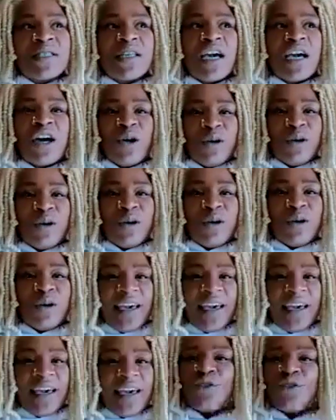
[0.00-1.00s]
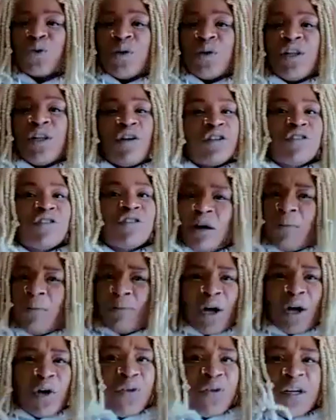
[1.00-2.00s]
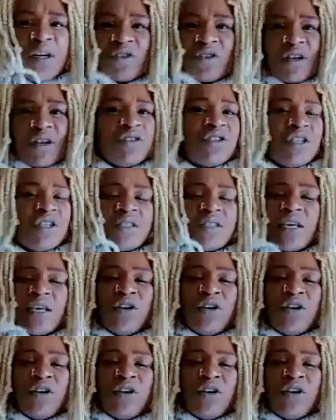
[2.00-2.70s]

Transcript: like, okay, so we launched a nonprofit and started just like,